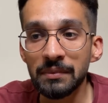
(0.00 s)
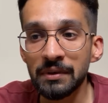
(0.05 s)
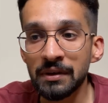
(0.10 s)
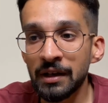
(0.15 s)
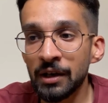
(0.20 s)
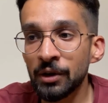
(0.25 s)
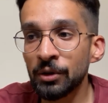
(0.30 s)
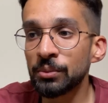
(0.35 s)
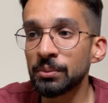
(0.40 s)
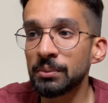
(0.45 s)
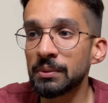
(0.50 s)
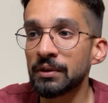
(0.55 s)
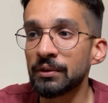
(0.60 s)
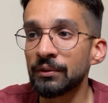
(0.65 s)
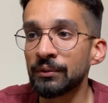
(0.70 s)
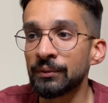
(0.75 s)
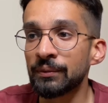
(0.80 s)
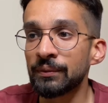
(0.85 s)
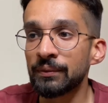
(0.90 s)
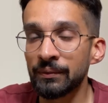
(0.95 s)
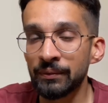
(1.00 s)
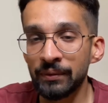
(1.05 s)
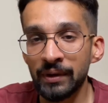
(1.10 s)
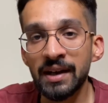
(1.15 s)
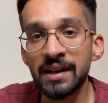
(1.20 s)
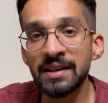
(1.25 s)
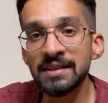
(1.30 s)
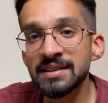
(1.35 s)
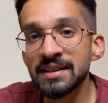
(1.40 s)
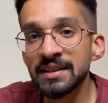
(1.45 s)
Now,
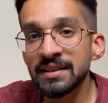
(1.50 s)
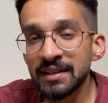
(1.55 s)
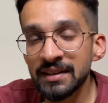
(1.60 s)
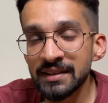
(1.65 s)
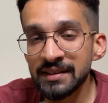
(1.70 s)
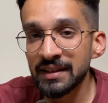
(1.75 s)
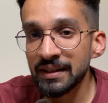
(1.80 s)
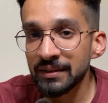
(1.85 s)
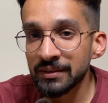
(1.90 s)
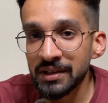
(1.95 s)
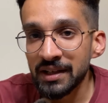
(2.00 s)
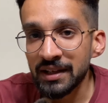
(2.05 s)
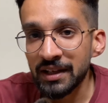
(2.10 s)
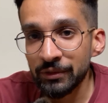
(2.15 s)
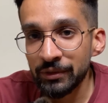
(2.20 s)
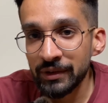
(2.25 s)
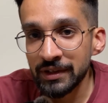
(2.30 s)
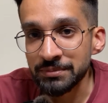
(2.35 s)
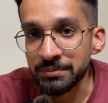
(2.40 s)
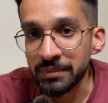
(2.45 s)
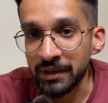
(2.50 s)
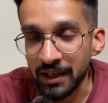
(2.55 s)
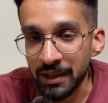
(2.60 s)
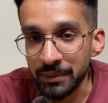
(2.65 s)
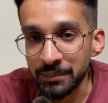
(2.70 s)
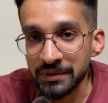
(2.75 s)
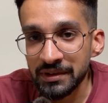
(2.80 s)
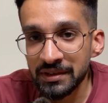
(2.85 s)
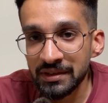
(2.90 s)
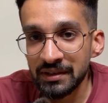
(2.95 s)
when I say that self sacrifice
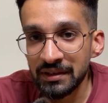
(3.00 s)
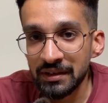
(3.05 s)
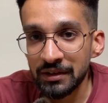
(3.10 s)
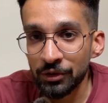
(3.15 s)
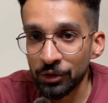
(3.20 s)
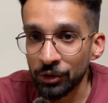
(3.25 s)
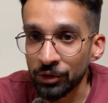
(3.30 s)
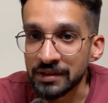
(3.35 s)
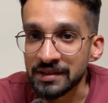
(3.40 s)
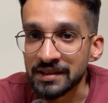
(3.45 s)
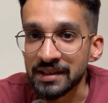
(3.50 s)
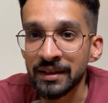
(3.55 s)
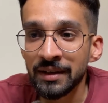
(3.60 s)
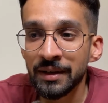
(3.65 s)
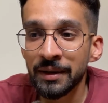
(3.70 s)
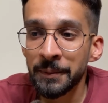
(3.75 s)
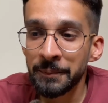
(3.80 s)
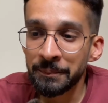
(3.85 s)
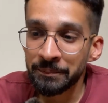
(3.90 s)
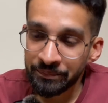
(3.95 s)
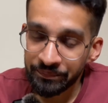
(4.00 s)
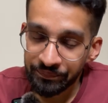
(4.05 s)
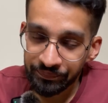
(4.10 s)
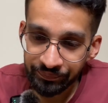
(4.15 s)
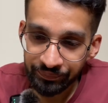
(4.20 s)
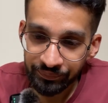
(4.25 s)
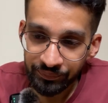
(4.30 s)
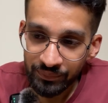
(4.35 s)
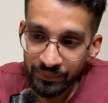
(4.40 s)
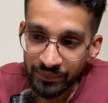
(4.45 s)
becomes toxic,
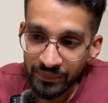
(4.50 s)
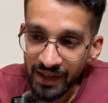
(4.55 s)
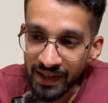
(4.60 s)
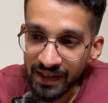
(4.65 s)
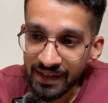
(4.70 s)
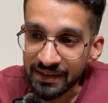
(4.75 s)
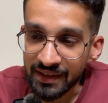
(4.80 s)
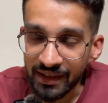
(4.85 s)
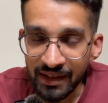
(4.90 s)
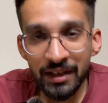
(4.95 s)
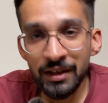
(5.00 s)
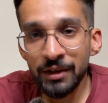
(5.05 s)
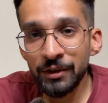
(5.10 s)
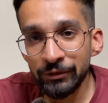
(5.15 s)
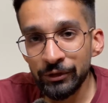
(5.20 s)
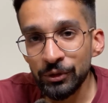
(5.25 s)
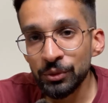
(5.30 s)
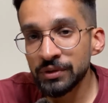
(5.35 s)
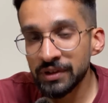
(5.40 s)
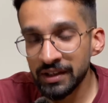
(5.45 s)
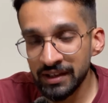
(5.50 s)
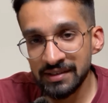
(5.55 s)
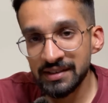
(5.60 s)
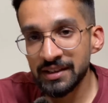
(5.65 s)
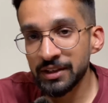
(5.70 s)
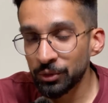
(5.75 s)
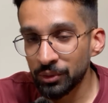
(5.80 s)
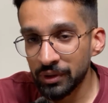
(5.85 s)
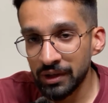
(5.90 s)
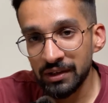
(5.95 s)
there are a few things
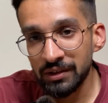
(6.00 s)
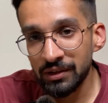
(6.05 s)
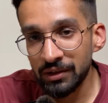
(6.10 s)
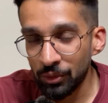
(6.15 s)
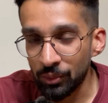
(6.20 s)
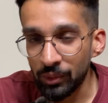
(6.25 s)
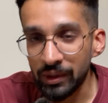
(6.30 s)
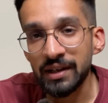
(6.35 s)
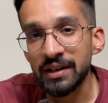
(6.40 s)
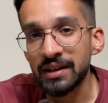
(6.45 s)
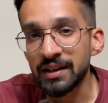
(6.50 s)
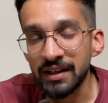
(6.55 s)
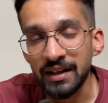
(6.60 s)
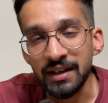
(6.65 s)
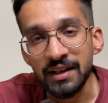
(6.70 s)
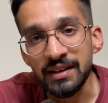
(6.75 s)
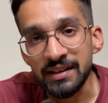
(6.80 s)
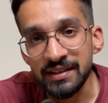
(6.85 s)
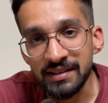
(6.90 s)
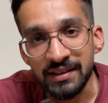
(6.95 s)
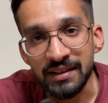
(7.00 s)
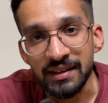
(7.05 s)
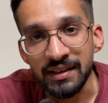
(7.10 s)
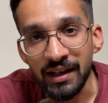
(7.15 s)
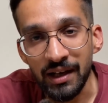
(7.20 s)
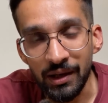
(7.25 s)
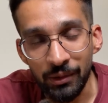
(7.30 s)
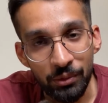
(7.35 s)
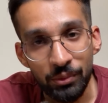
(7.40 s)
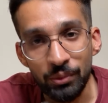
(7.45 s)
that you can quite clearly
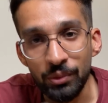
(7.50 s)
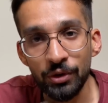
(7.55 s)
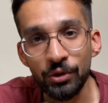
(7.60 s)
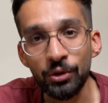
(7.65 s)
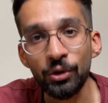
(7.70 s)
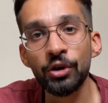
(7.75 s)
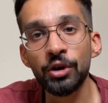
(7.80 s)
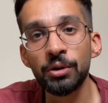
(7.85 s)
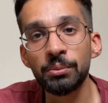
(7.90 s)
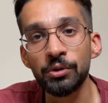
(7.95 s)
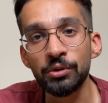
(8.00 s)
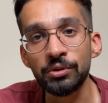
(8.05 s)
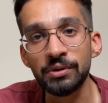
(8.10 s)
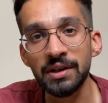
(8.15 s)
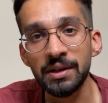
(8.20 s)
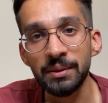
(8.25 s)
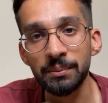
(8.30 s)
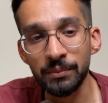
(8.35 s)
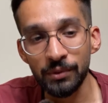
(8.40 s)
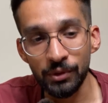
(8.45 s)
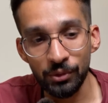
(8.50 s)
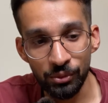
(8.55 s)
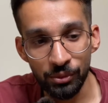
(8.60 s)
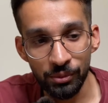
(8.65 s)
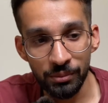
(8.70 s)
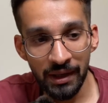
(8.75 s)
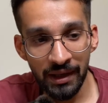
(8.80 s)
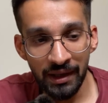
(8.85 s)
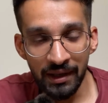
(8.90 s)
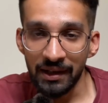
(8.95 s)
see. I would want to talk about them
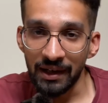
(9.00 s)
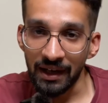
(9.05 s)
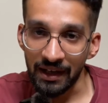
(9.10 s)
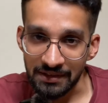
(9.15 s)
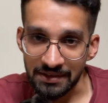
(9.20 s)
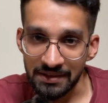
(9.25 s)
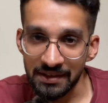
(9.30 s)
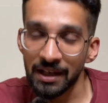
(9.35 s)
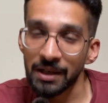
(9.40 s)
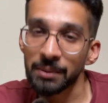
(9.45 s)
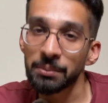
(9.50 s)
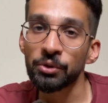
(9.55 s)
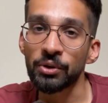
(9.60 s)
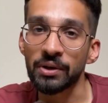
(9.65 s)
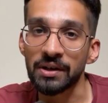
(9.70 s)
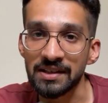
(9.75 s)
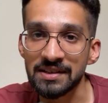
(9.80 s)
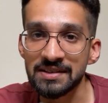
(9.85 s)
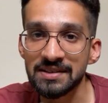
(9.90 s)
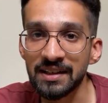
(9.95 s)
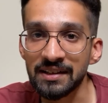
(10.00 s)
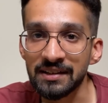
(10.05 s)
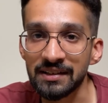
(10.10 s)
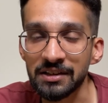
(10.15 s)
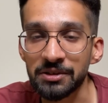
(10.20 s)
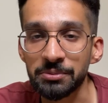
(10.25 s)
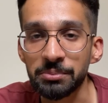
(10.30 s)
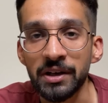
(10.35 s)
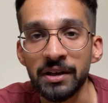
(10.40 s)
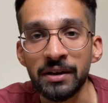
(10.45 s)
to actually help you understand
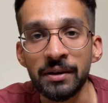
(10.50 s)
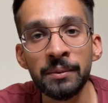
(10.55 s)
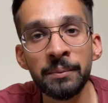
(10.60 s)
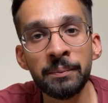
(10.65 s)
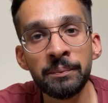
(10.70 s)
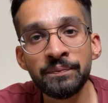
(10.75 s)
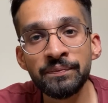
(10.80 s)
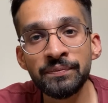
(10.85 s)
this better.